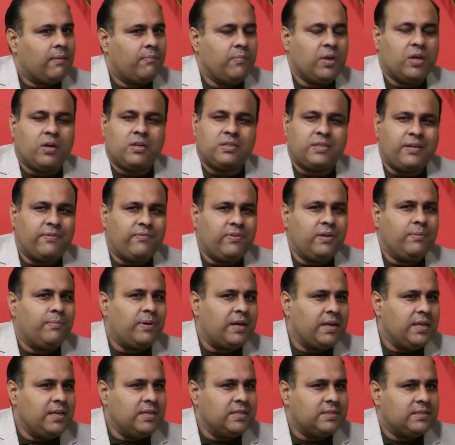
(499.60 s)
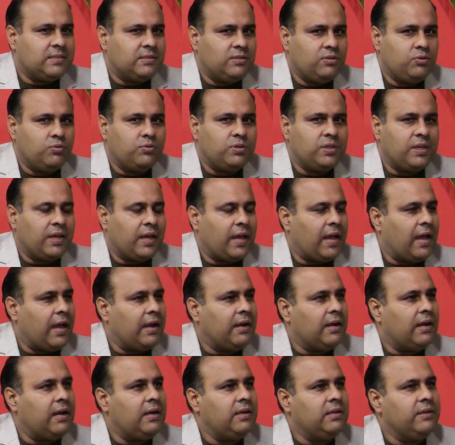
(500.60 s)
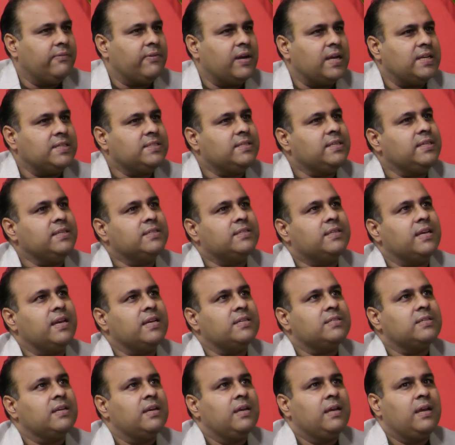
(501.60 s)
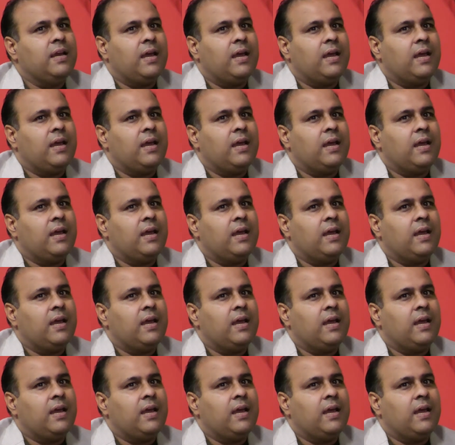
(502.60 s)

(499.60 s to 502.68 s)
because everybody is using a handheld device these days,